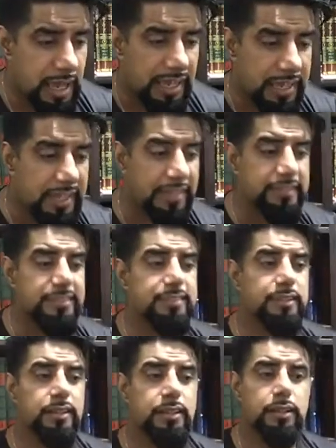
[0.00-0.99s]
his
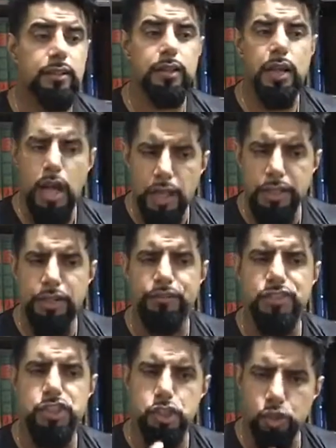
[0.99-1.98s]
kind of
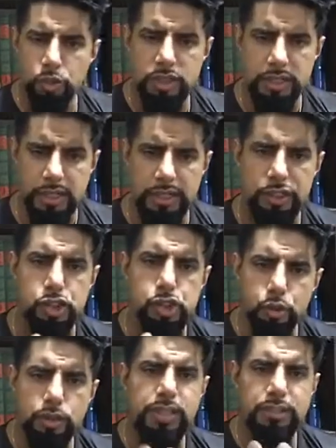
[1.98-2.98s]
student and
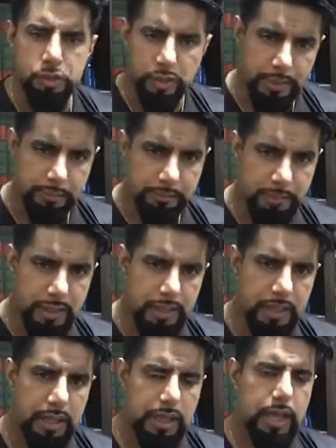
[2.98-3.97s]
junior to him
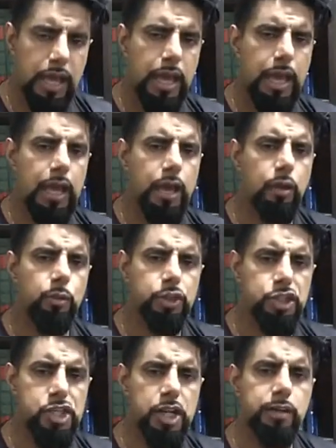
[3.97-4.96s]
uh, was
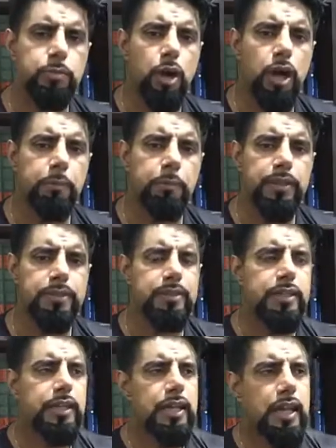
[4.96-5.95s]
Sheikh Muhammad
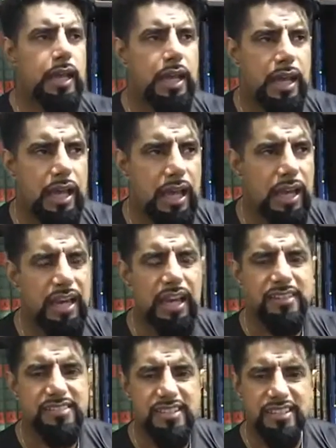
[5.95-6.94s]
uh, Al
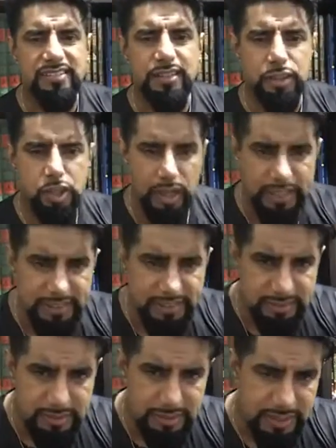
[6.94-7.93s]
Aziz Al Ju'ayyid,